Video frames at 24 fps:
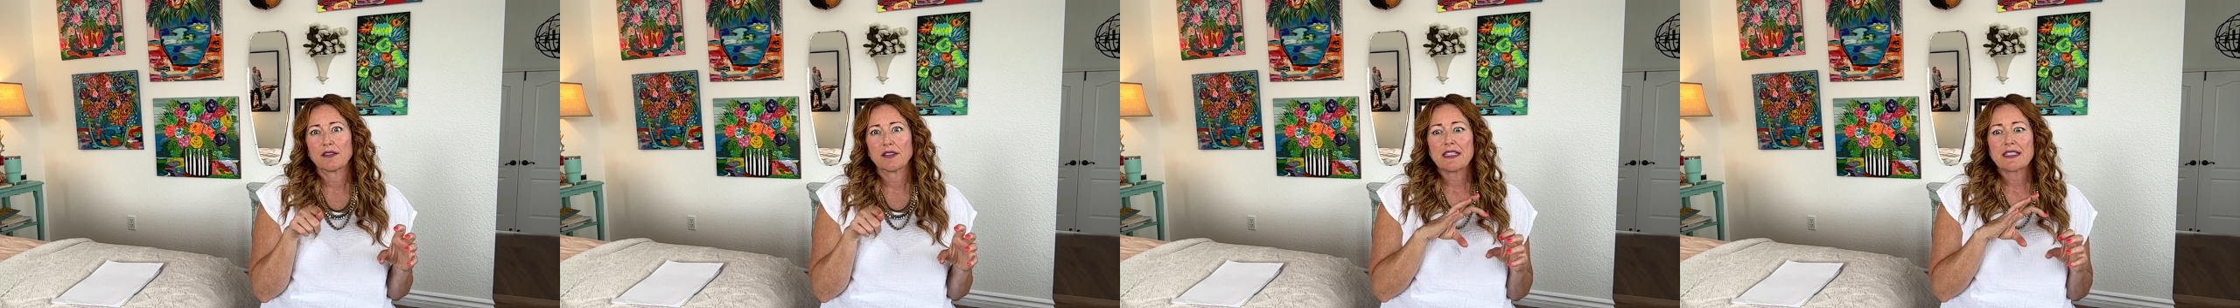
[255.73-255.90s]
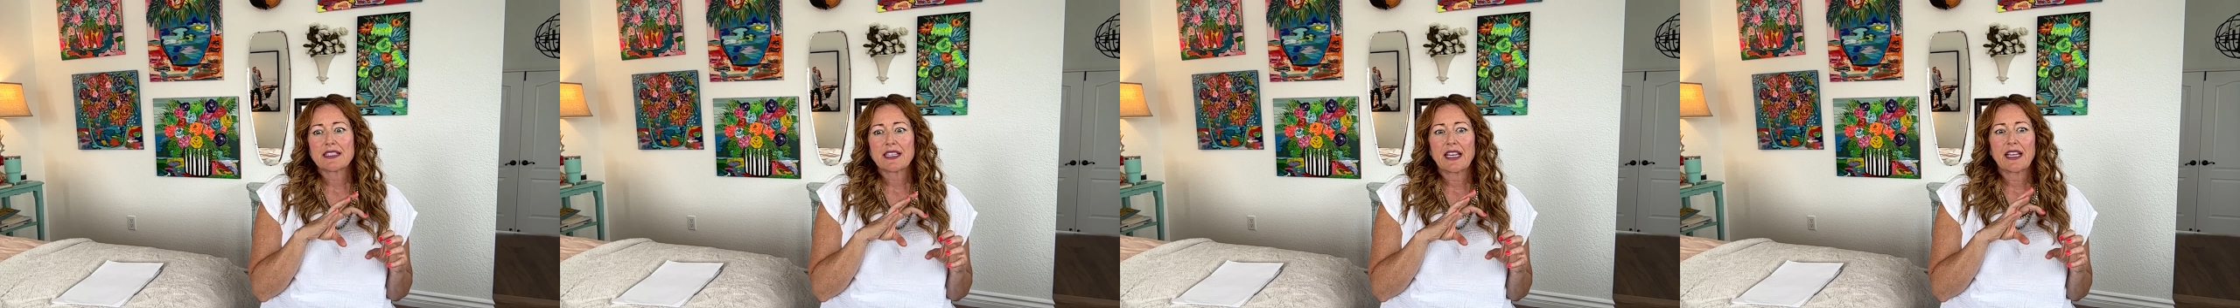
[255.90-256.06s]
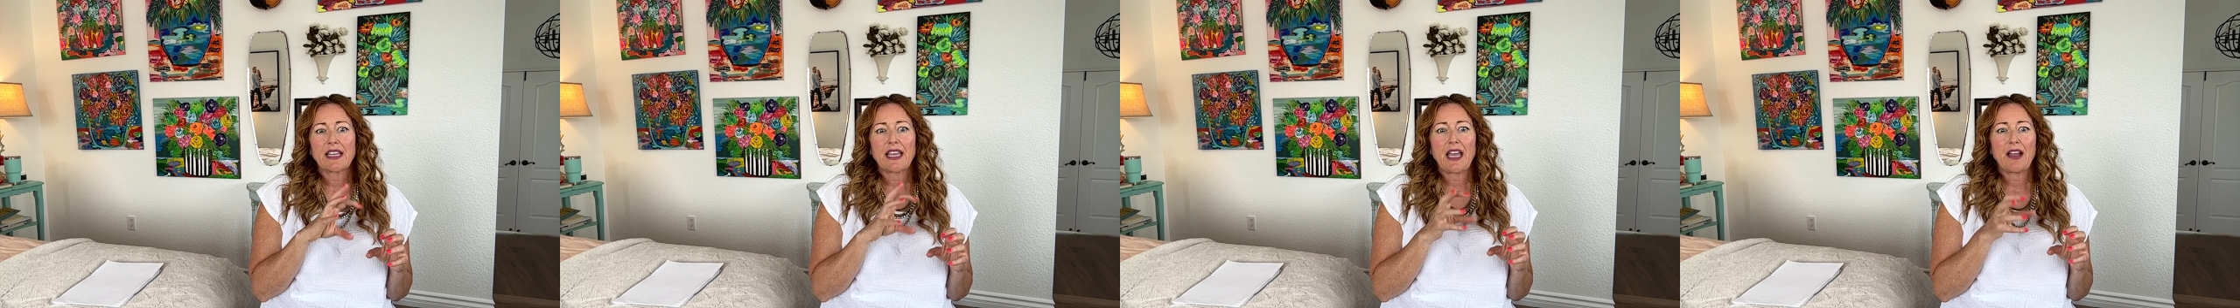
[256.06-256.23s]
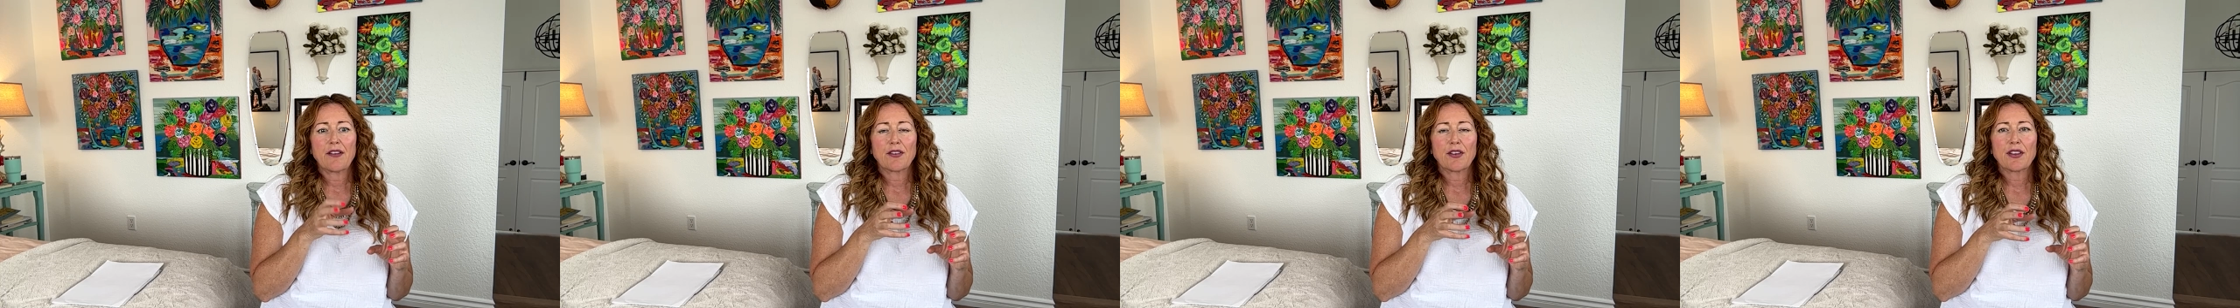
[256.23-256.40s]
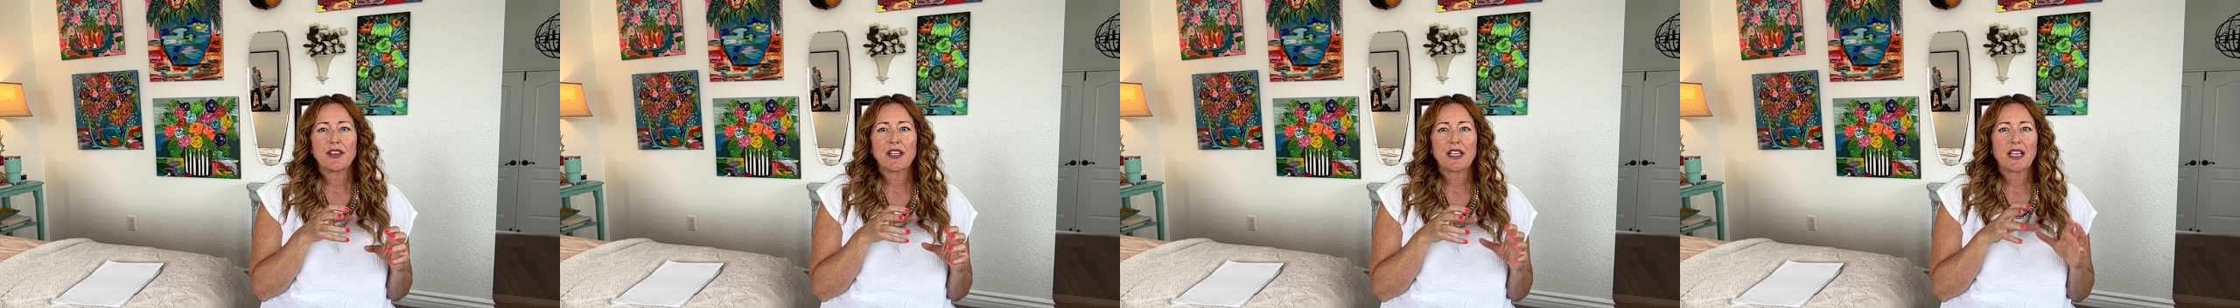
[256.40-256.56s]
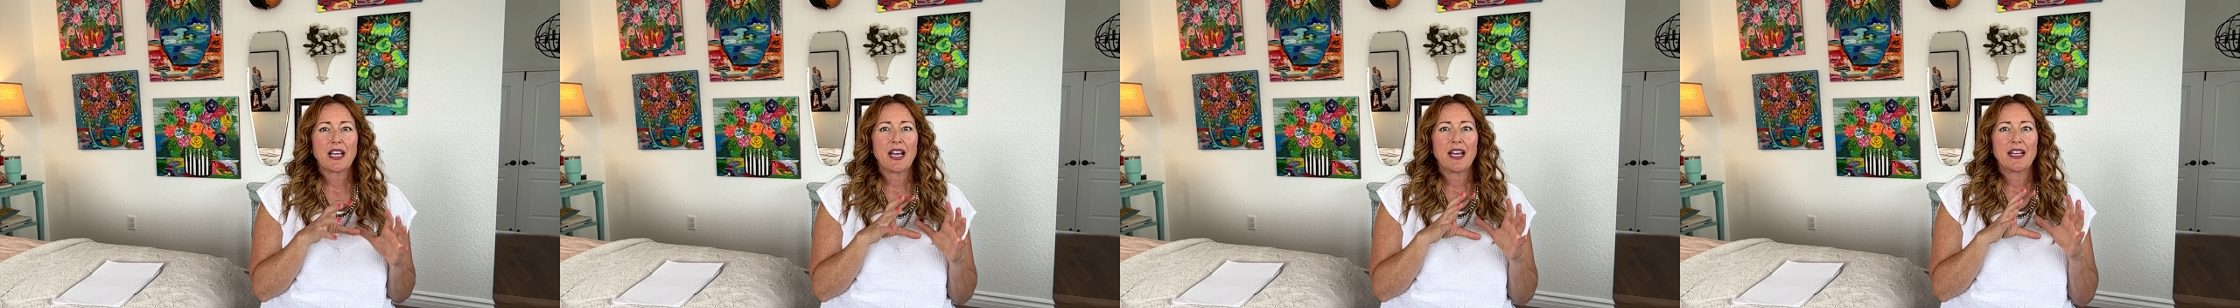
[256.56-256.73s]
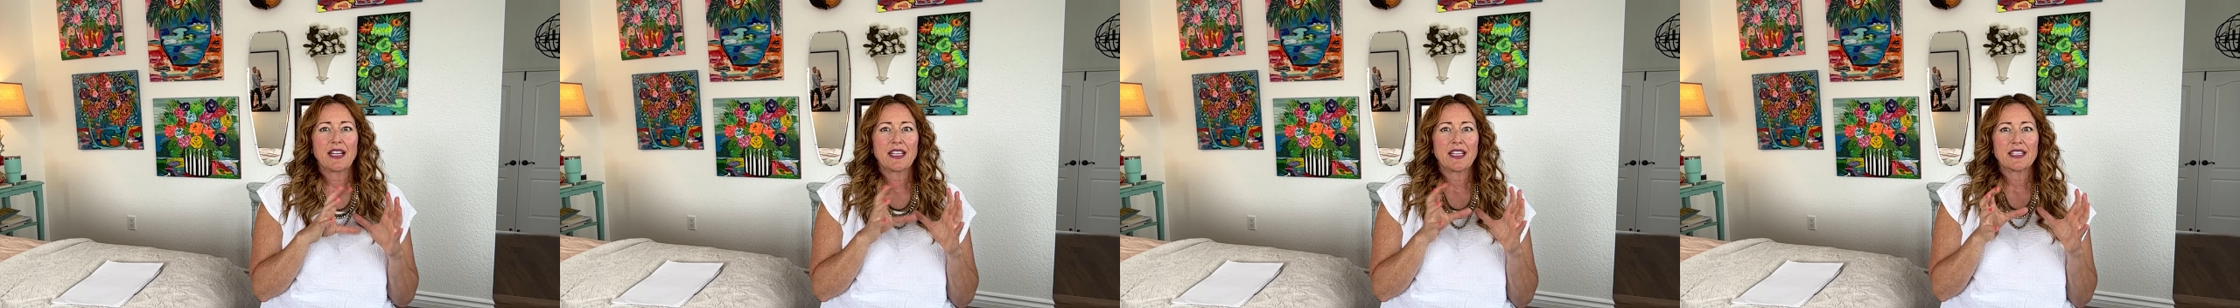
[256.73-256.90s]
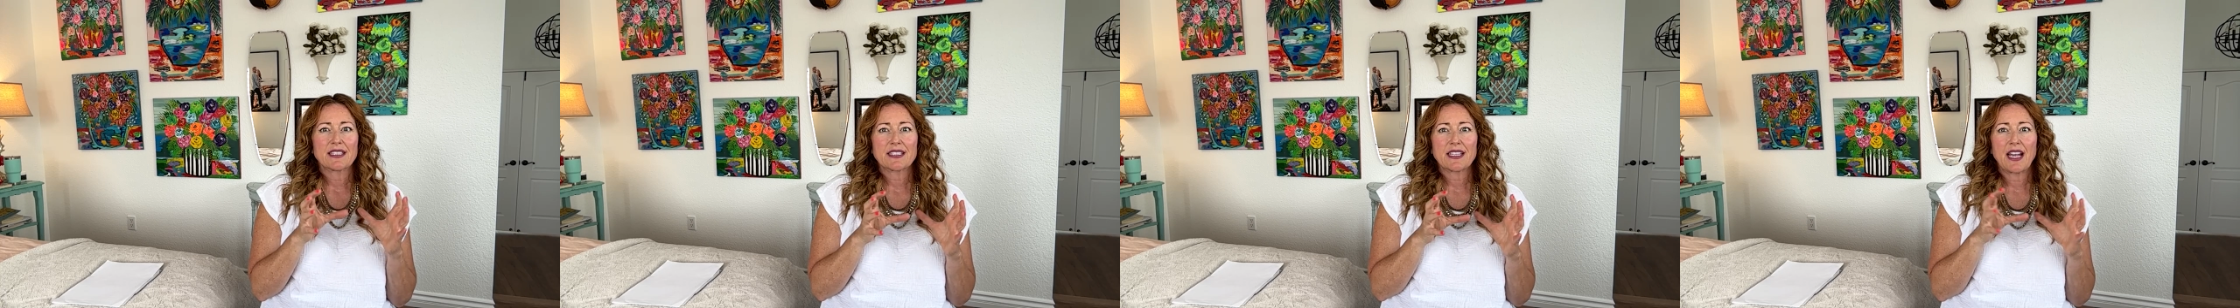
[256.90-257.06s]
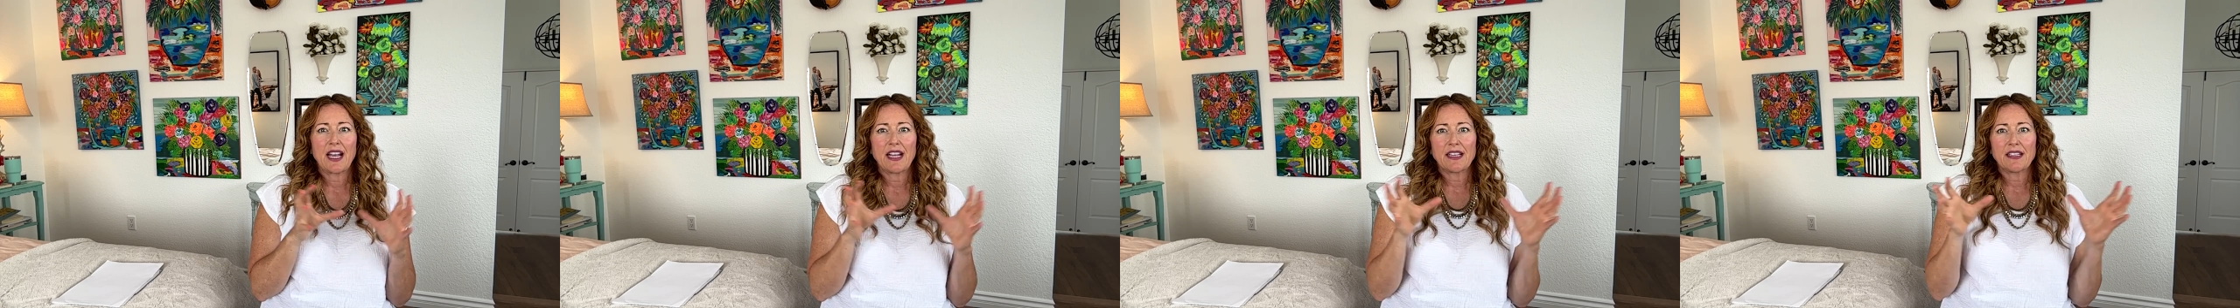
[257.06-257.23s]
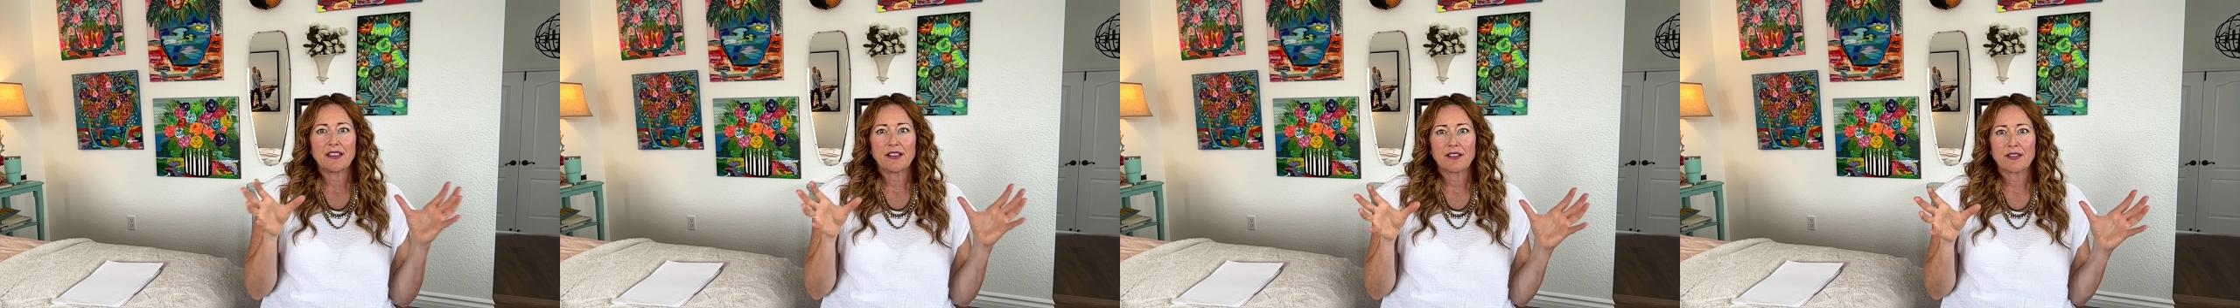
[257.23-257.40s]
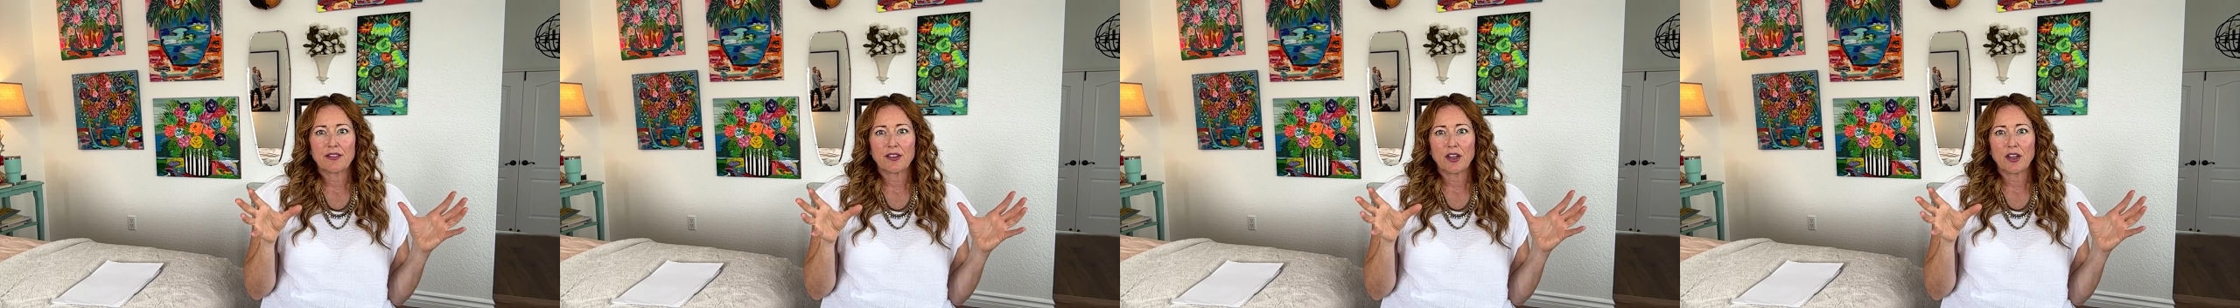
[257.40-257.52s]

It's like everything kind of gets heightened